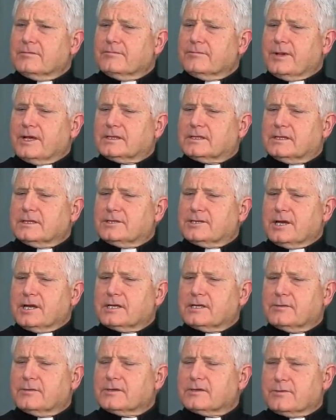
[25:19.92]
But the
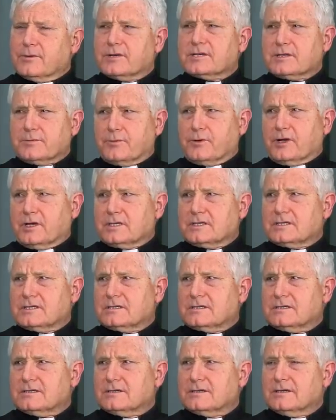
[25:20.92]
Jesuits were
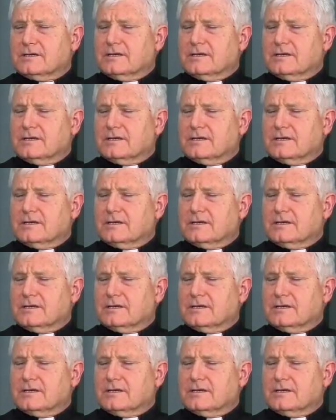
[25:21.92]
suppressed.